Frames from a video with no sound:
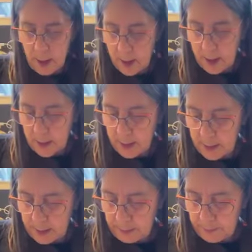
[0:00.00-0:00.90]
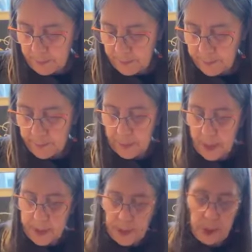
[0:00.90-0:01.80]
I
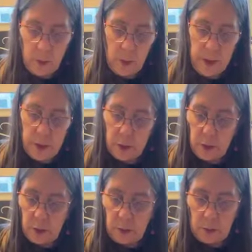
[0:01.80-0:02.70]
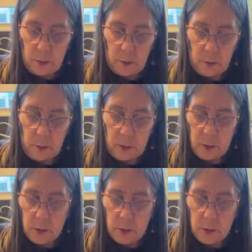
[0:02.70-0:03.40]
think I want to do,